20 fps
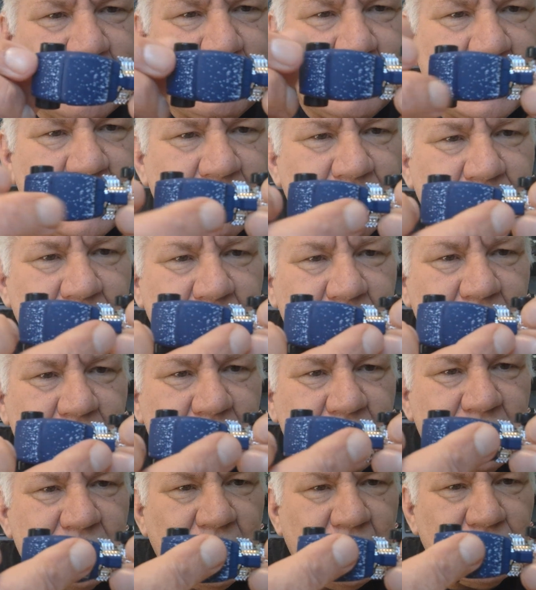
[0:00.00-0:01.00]
a bit of
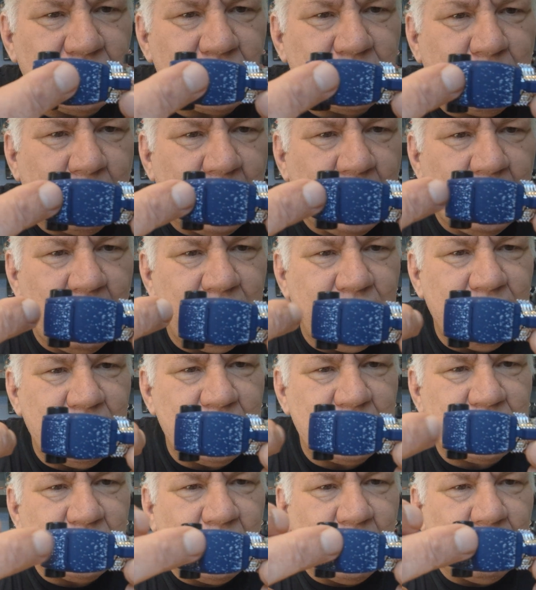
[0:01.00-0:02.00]
salt spray over
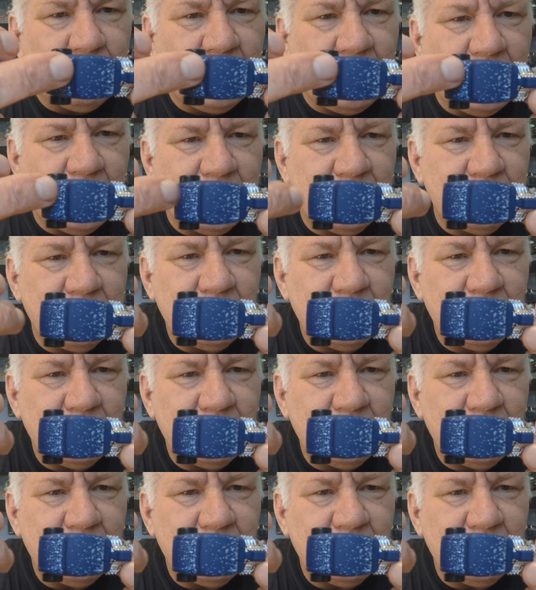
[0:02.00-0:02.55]
the top here,